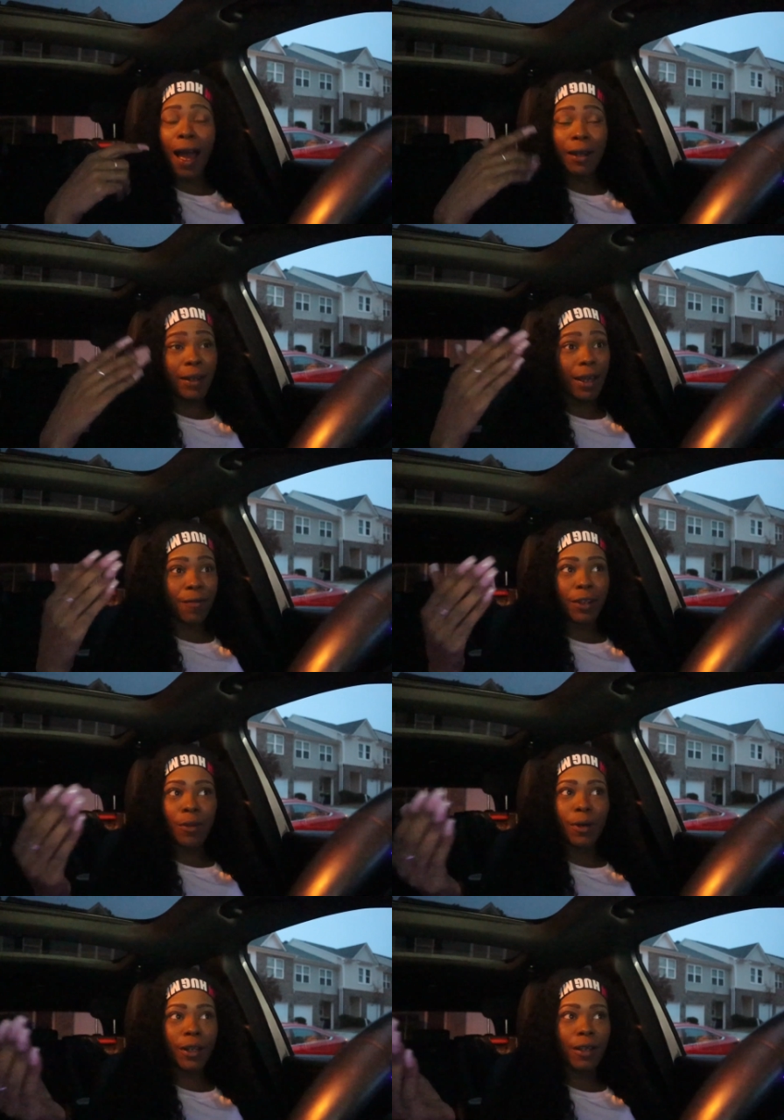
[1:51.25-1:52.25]
I didn't have
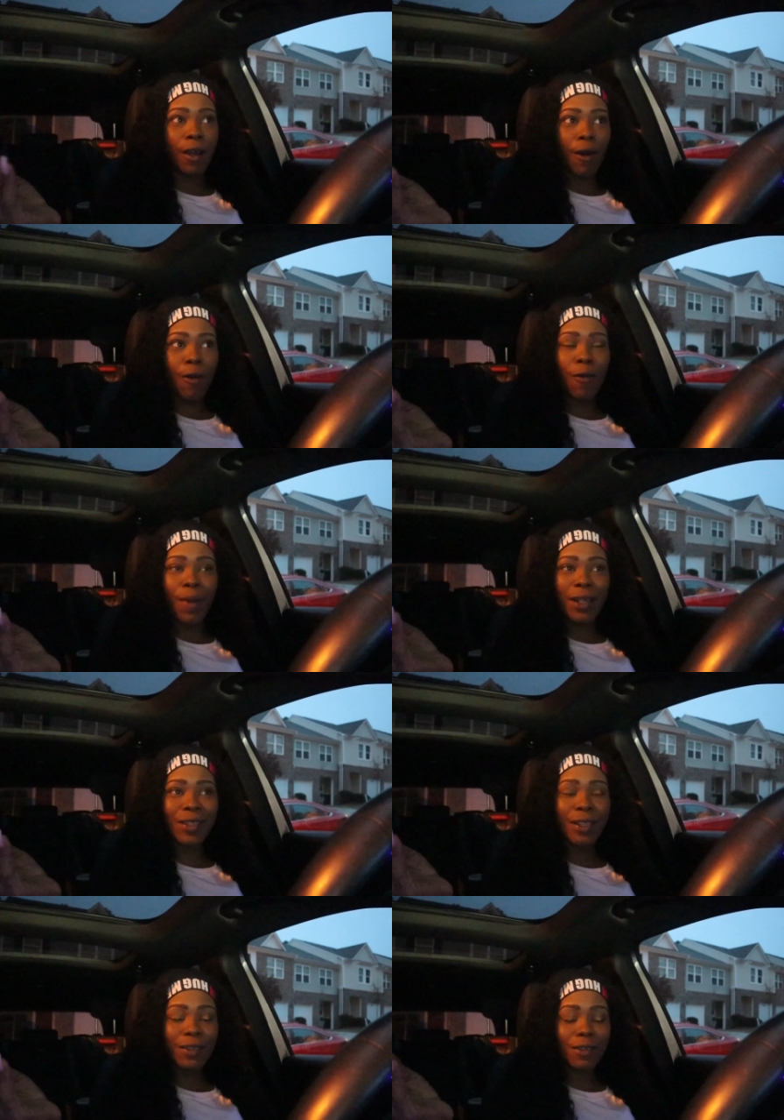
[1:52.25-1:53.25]
anywhere to go. My
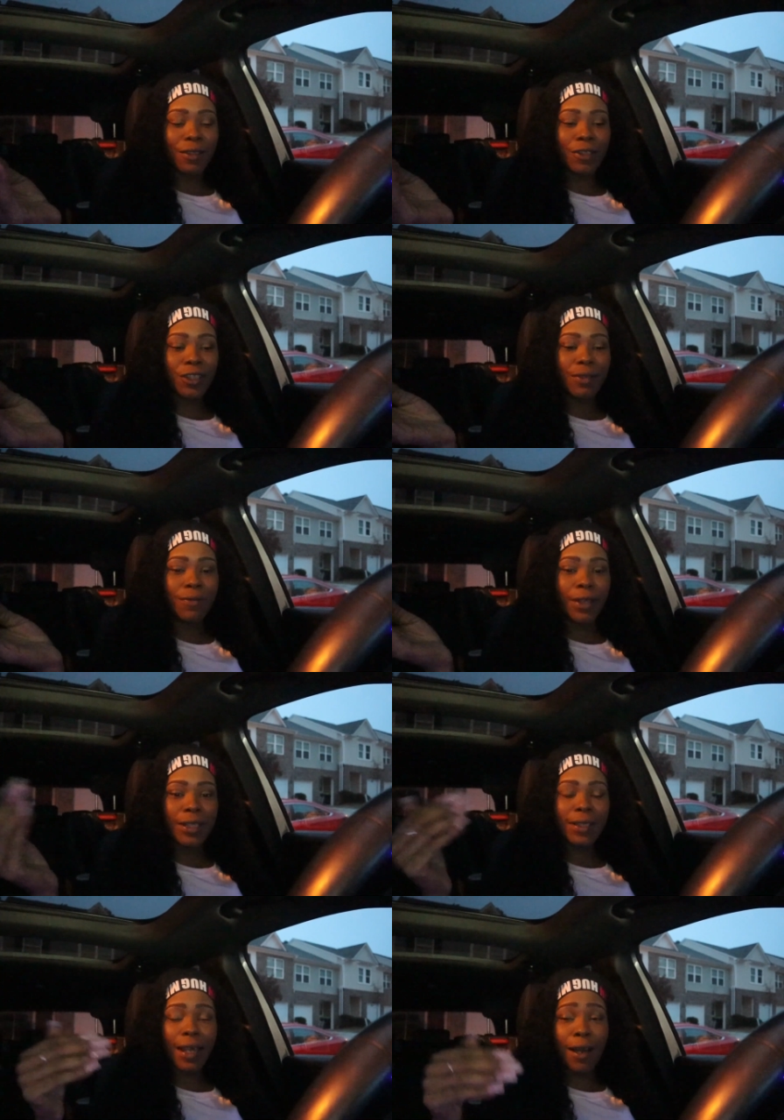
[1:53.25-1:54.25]
sister, she
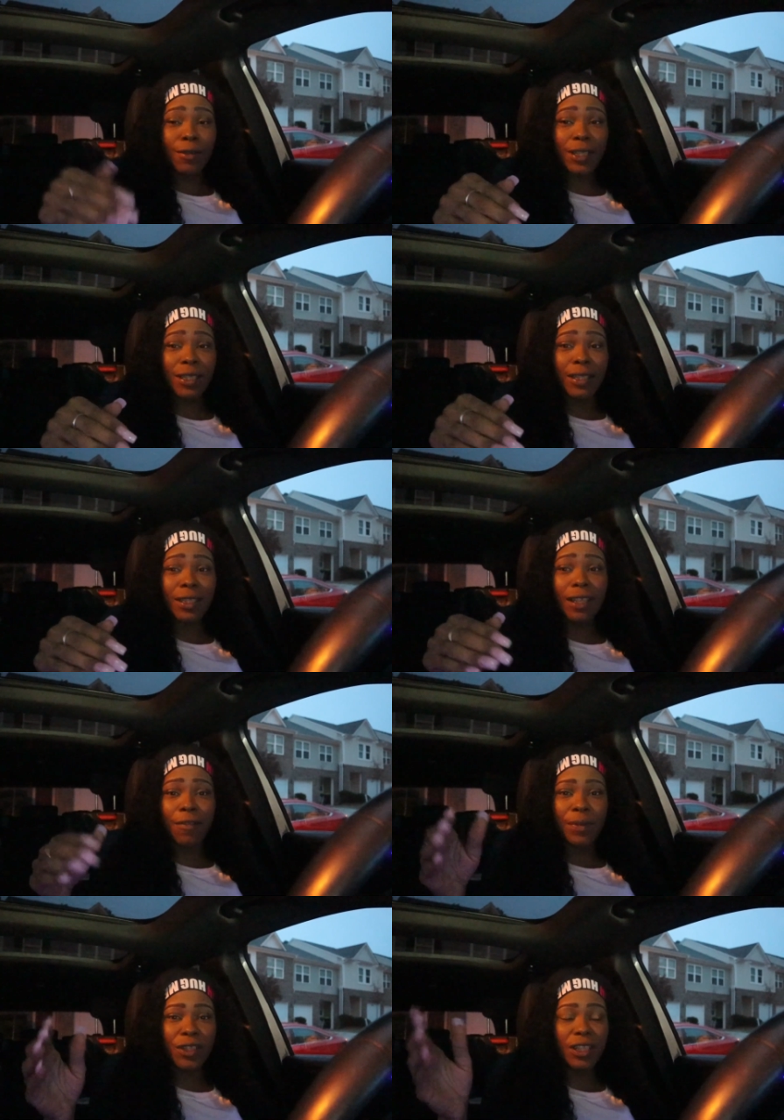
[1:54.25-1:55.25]
rents houses and
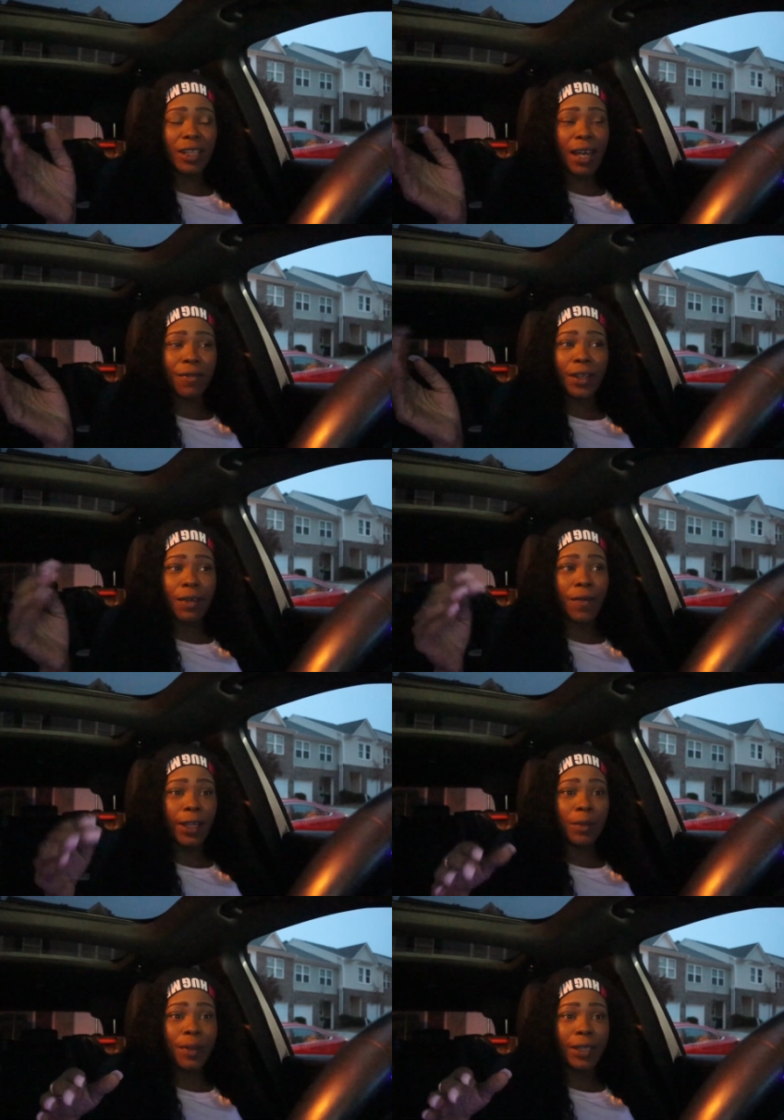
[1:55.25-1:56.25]
stuff, but she didn't have any
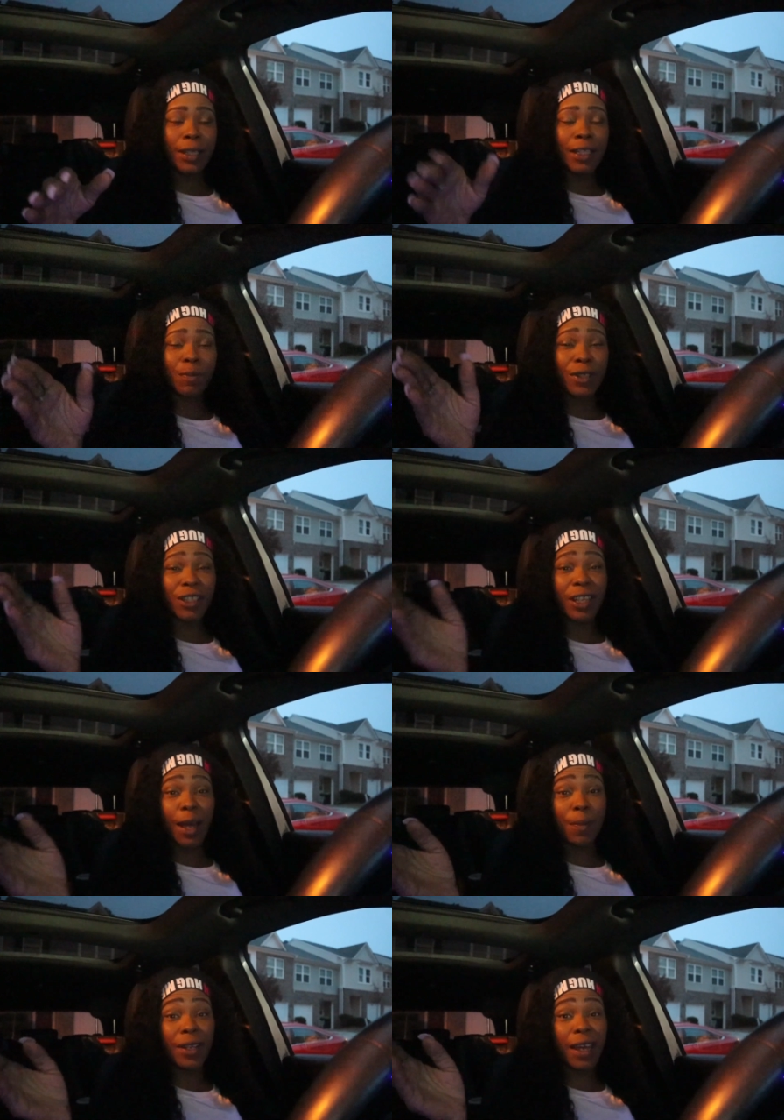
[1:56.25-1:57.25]
availabilities. But she
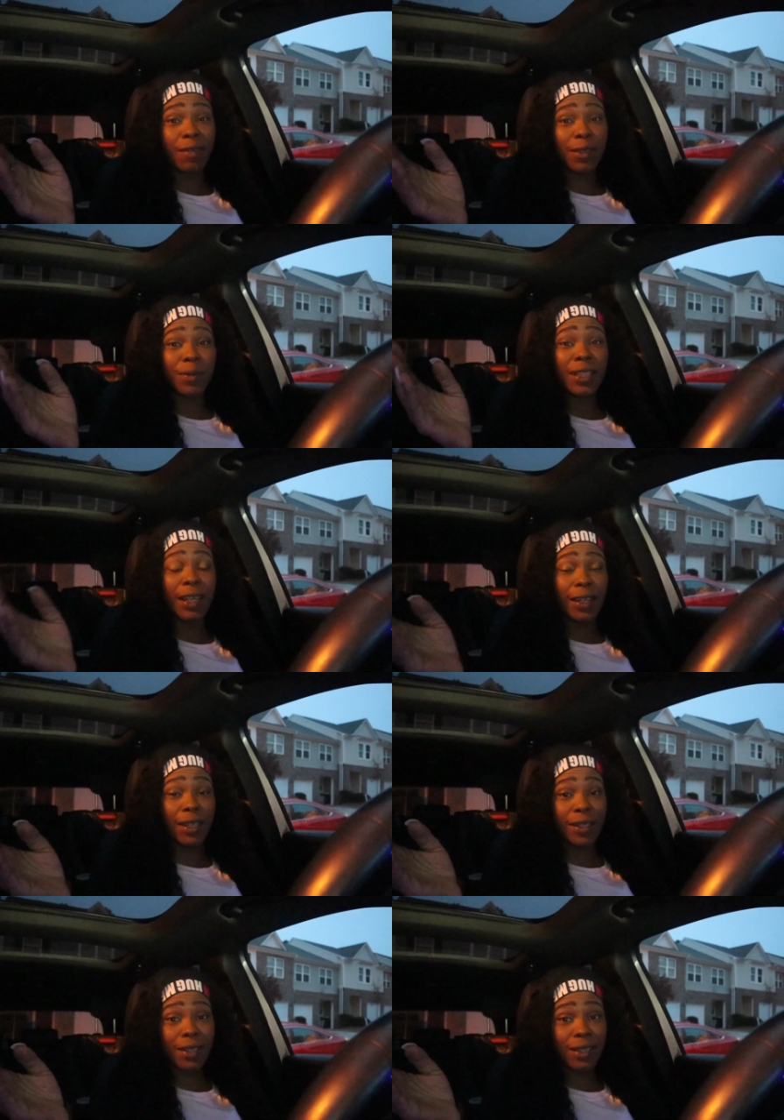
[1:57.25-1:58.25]
happened to have some
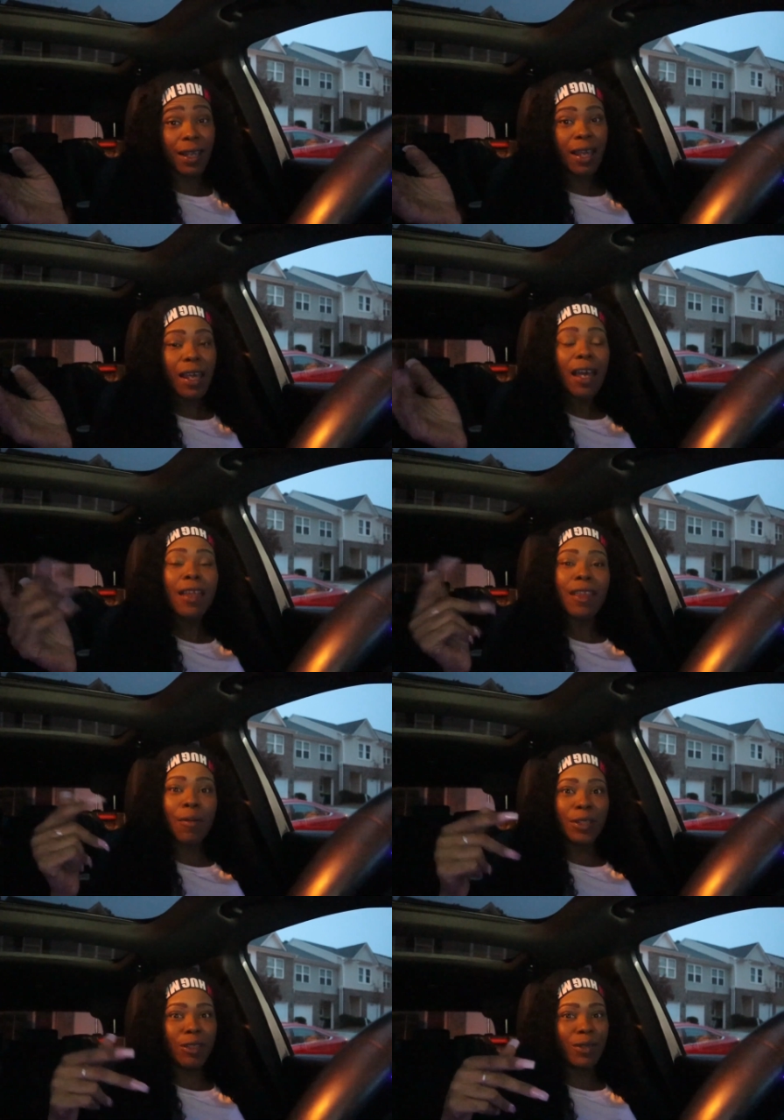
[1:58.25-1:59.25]
tenants
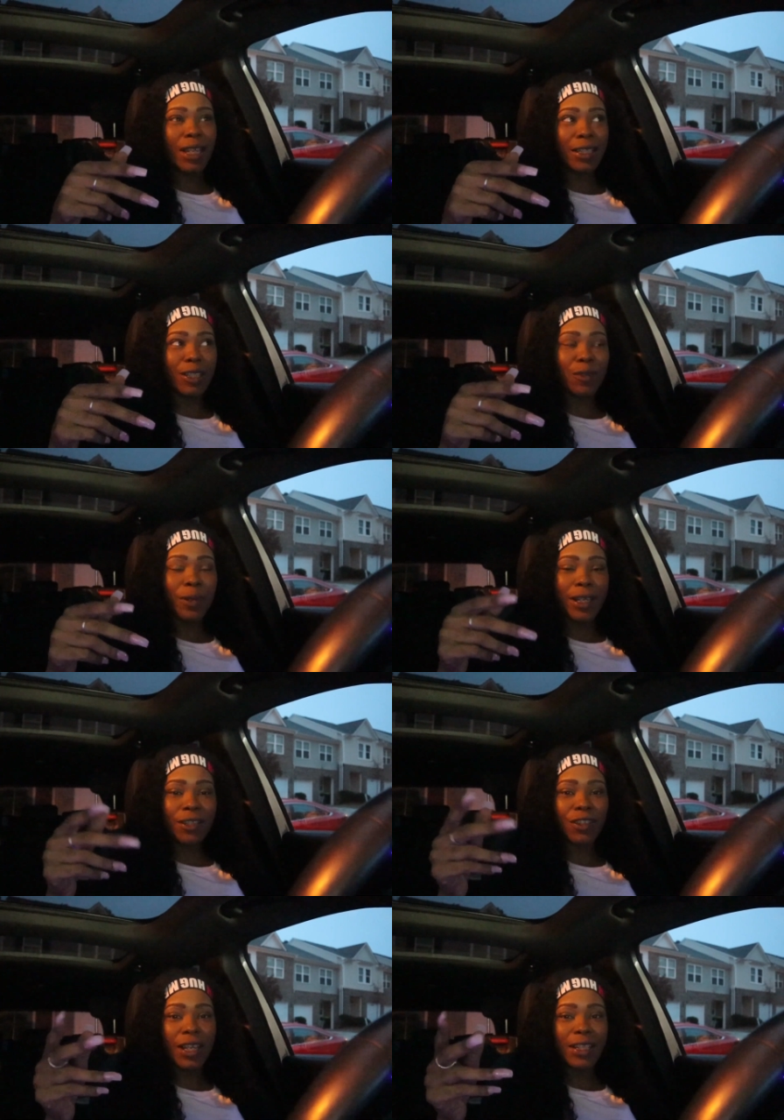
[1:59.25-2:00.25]
that were 2 sets of
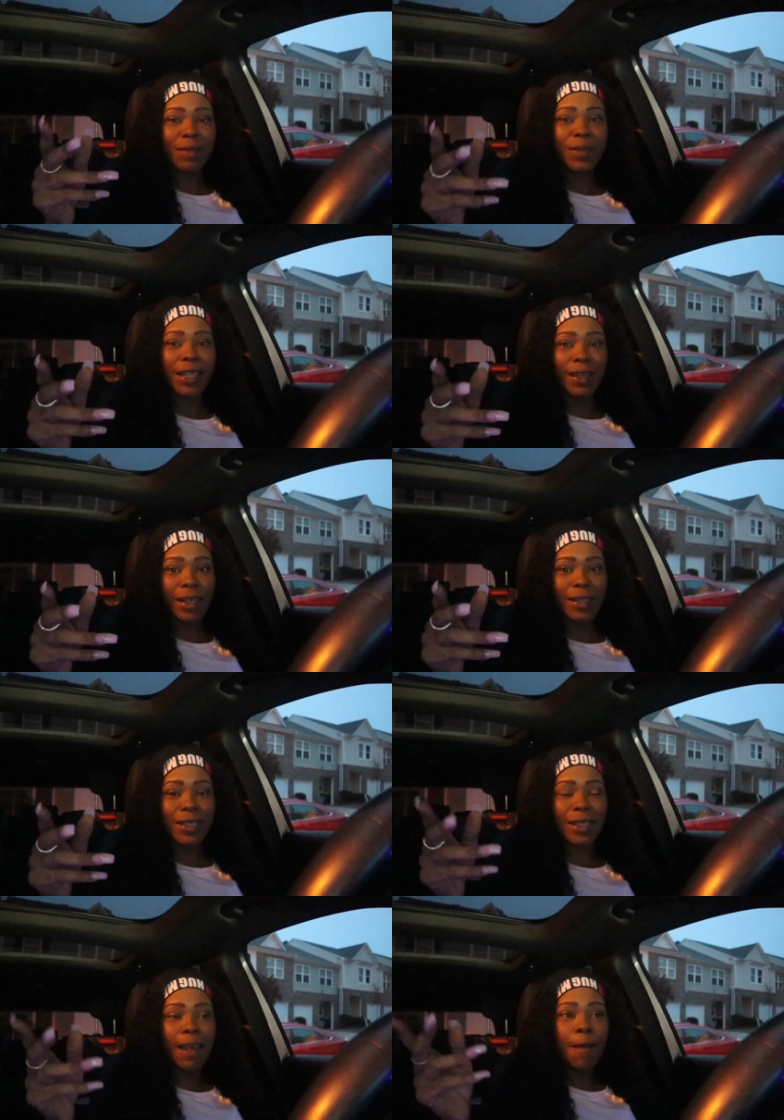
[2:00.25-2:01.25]
twins. She had some tenants